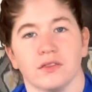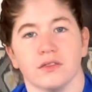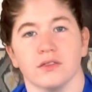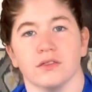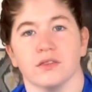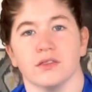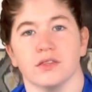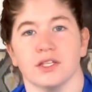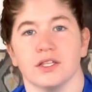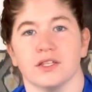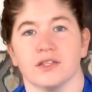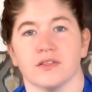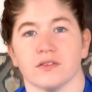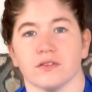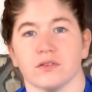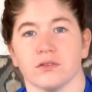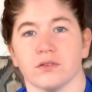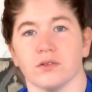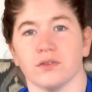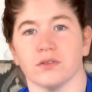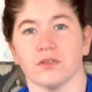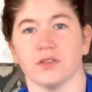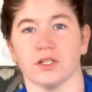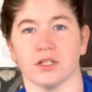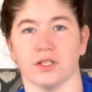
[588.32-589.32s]
these
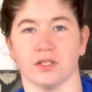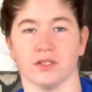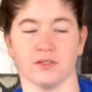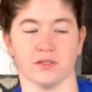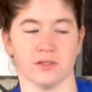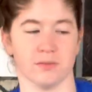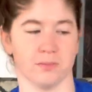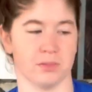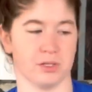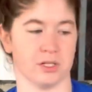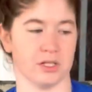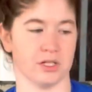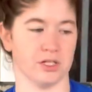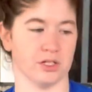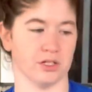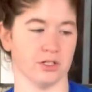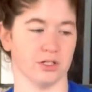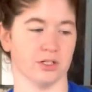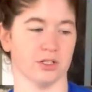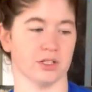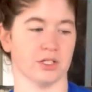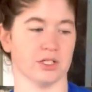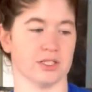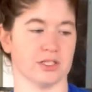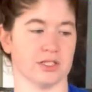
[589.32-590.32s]
little things up
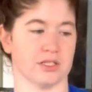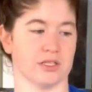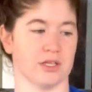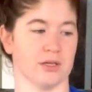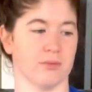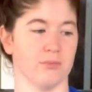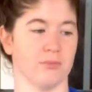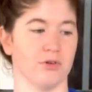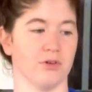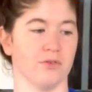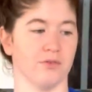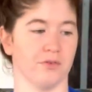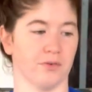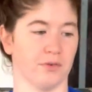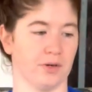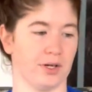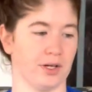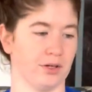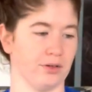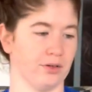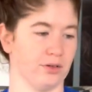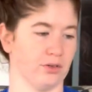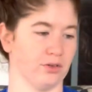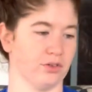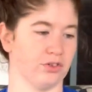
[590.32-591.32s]
here because they move
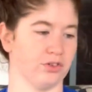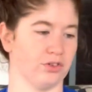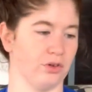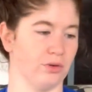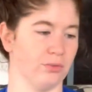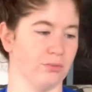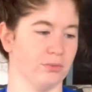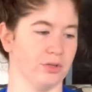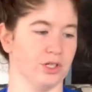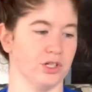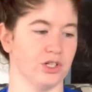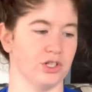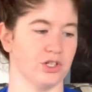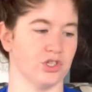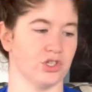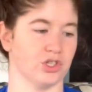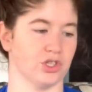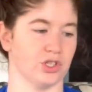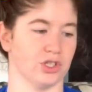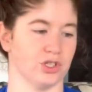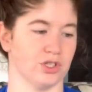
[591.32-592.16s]
around so much.